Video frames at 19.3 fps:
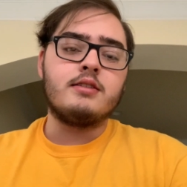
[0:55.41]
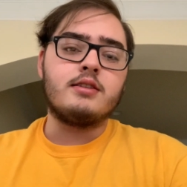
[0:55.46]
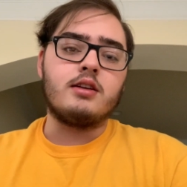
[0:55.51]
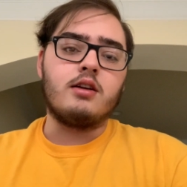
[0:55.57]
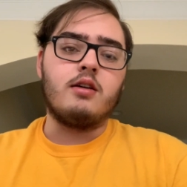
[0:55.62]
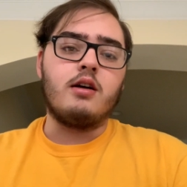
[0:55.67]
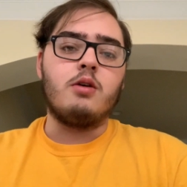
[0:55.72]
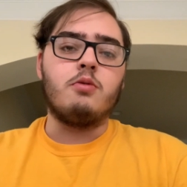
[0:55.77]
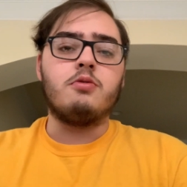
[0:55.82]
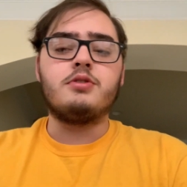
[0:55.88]

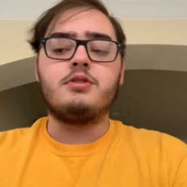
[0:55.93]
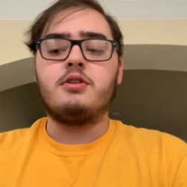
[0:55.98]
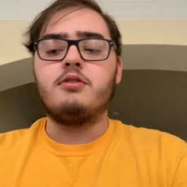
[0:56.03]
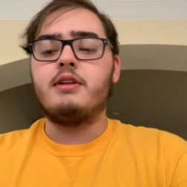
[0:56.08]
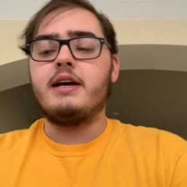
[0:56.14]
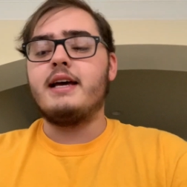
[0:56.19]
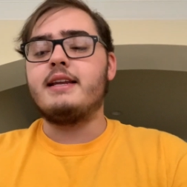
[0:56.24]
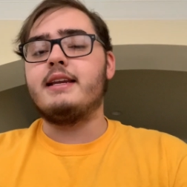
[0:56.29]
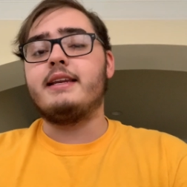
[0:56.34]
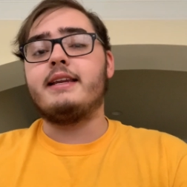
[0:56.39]
So I uh, will do
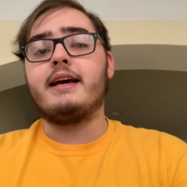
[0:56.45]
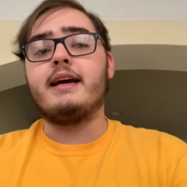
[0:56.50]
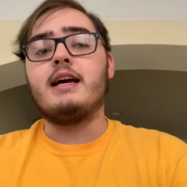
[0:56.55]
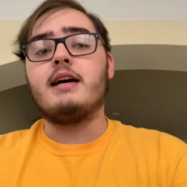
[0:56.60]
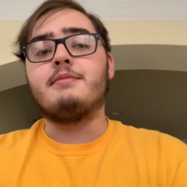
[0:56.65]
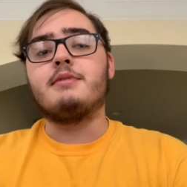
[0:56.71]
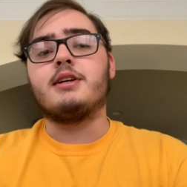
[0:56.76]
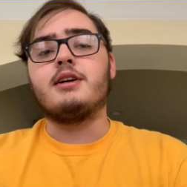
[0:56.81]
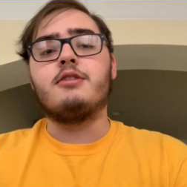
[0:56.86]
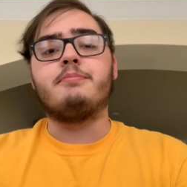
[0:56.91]
that today.
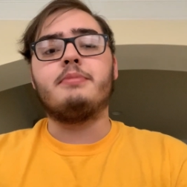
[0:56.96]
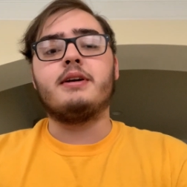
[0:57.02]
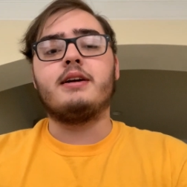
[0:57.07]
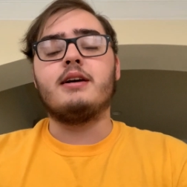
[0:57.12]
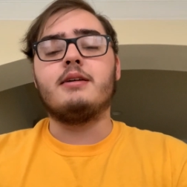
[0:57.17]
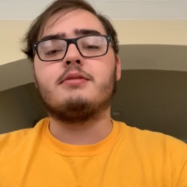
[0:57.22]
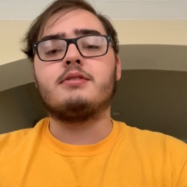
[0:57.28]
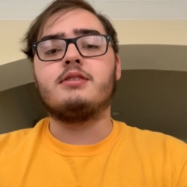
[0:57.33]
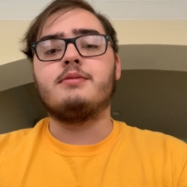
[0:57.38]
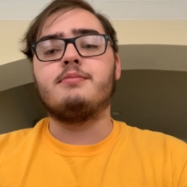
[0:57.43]
I'm gonna go pick
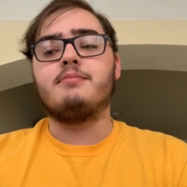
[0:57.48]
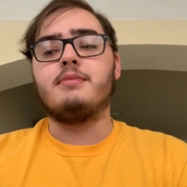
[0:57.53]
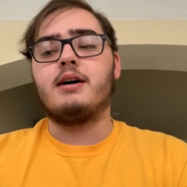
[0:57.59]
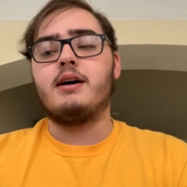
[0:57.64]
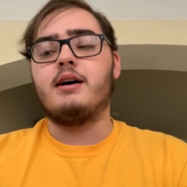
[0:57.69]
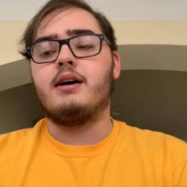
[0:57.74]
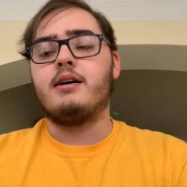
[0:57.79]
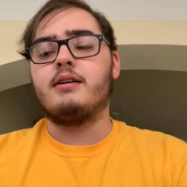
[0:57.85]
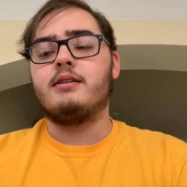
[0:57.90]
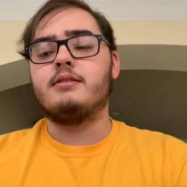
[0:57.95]
up some
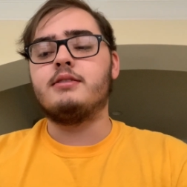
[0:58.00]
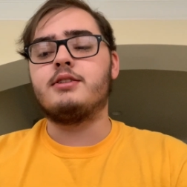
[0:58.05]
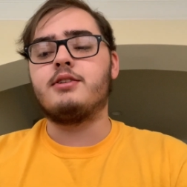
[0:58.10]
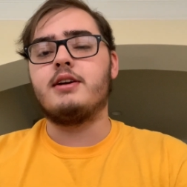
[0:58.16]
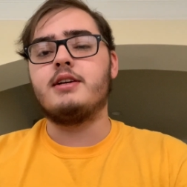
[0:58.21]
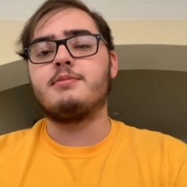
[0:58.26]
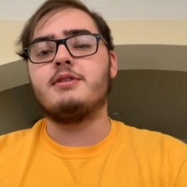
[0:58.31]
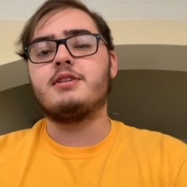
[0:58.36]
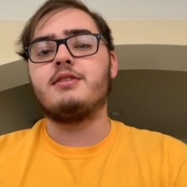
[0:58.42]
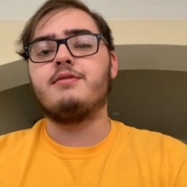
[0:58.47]
uh,
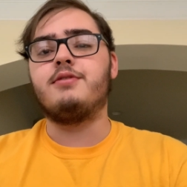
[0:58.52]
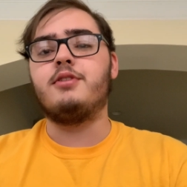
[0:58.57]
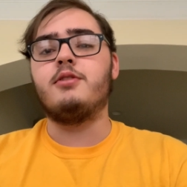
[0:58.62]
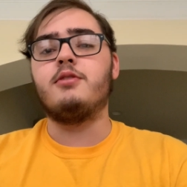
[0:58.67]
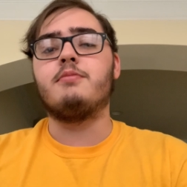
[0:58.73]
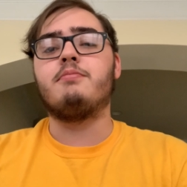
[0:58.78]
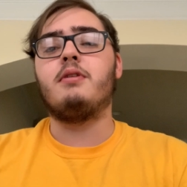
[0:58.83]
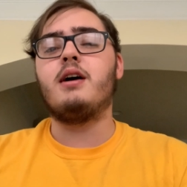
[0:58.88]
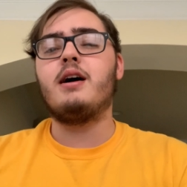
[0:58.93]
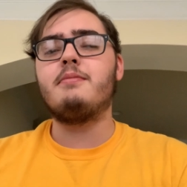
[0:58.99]
transmission
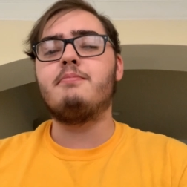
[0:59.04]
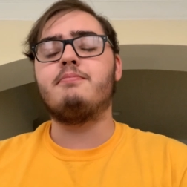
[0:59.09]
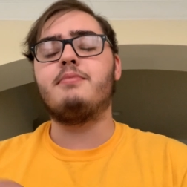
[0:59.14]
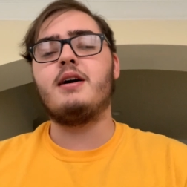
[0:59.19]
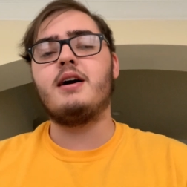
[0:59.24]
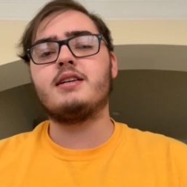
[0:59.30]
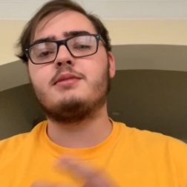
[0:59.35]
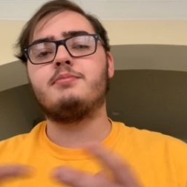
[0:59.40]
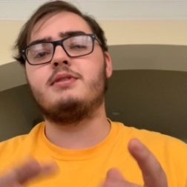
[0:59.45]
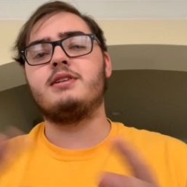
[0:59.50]
fluid,
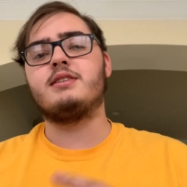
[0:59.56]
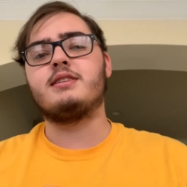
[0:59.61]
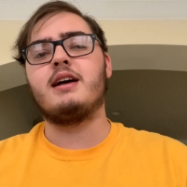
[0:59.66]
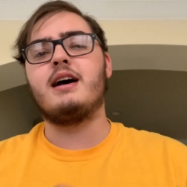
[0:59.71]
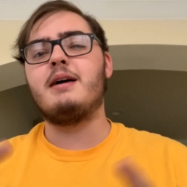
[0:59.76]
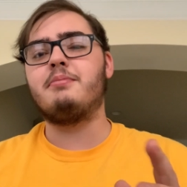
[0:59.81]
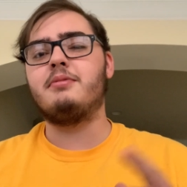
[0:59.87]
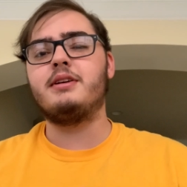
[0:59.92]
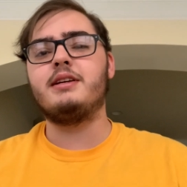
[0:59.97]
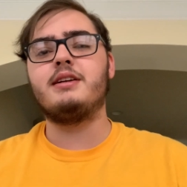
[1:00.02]
possibly
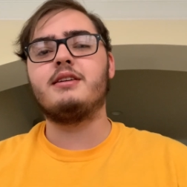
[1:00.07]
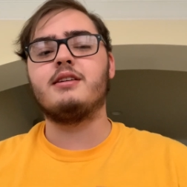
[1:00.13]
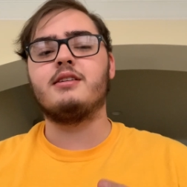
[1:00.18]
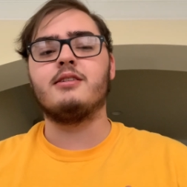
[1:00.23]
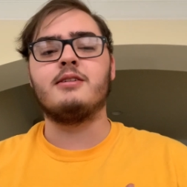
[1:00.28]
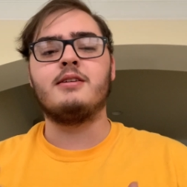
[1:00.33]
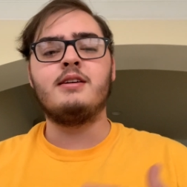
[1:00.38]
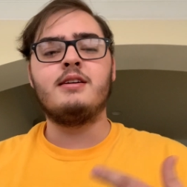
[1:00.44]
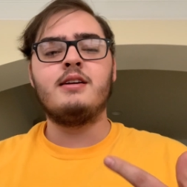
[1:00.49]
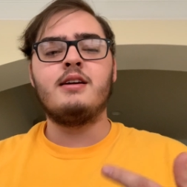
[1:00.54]
stop leak
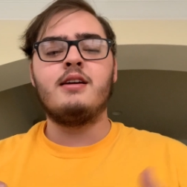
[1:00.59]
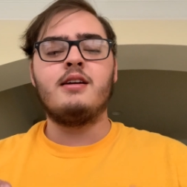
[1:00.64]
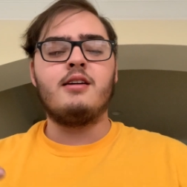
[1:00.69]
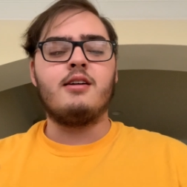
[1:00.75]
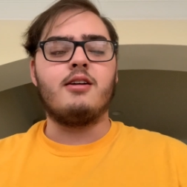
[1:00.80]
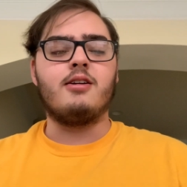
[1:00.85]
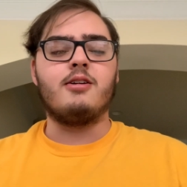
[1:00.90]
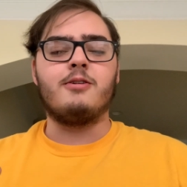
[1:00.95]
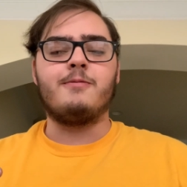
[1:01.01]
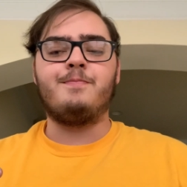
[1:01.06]
or,
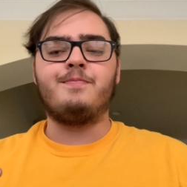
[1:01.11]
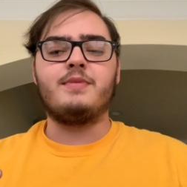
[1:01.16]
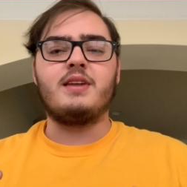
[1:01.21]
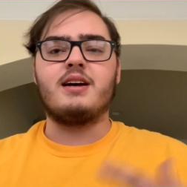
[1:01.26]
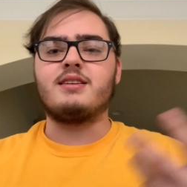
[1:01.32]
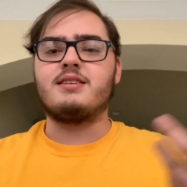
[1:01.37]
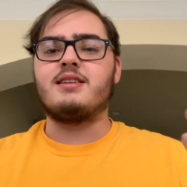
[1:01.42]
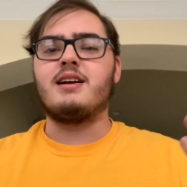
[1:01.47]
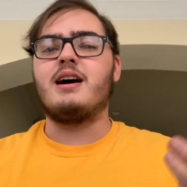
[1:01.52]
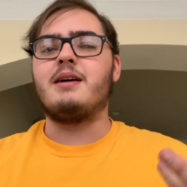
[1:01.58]
or
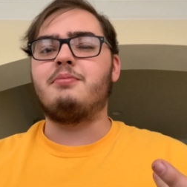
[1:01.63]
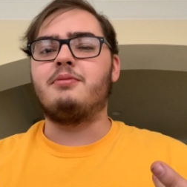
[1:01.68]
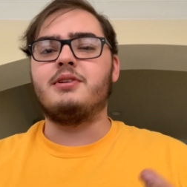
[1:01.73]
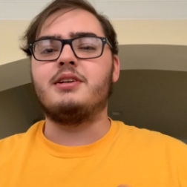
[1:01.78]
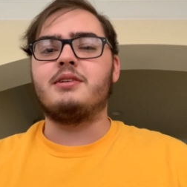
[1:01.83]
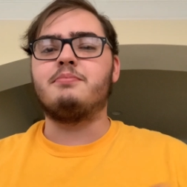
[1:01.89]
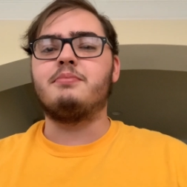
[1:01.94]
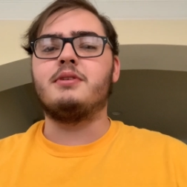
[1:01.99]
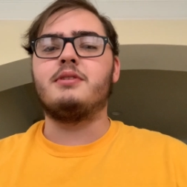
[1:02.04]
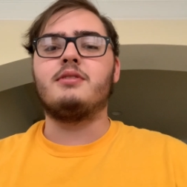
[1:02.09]
not stop
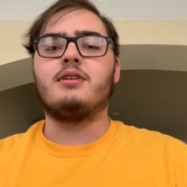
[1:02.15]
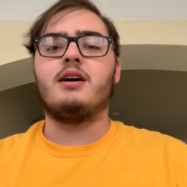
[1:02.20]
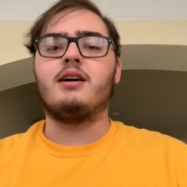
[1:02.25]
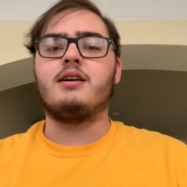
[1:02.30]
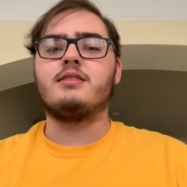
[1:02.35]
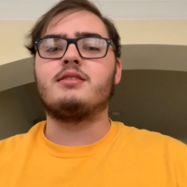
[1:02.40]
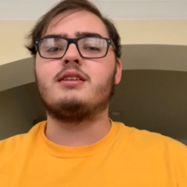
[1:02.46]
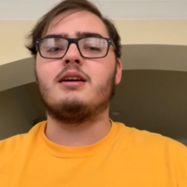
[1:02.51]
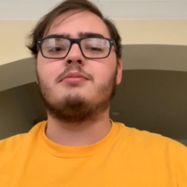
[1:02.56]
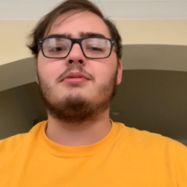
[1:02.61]
leak, but
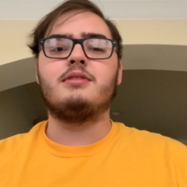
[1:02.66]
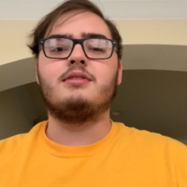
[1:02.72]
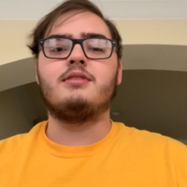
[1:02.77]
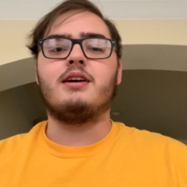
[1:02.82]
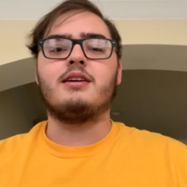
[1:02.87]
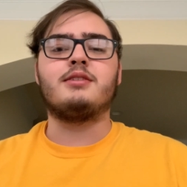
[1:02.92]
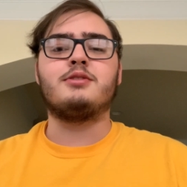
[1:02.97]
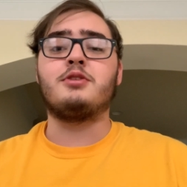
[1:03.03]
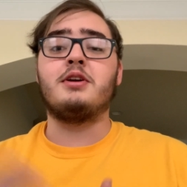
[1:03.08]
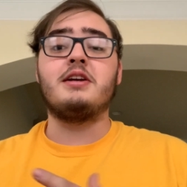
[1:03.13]
uh, something
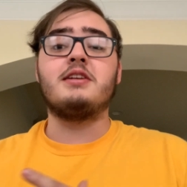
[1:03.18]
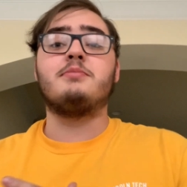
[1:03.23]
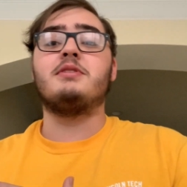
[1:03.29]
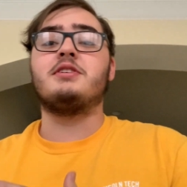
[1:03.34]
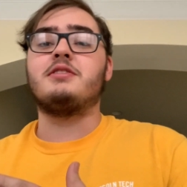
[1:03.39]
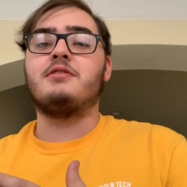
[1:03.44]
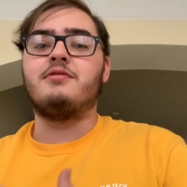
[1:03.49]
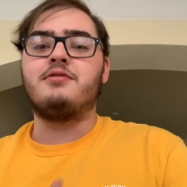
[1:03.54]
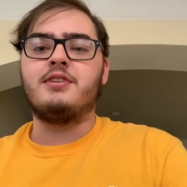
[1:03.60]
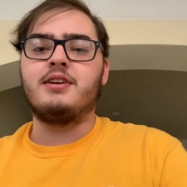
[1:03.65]
like
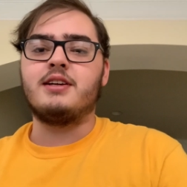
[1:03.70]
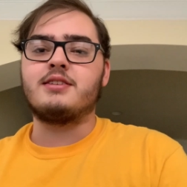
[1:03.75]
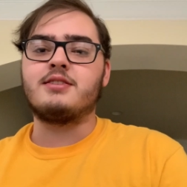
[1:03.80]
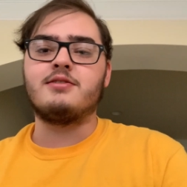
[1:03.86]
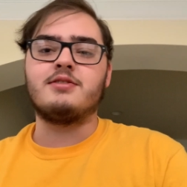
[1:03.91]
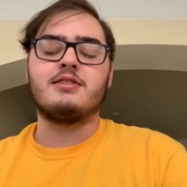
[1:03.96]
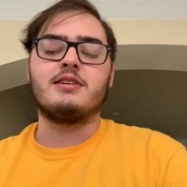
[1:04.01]
transmission fix or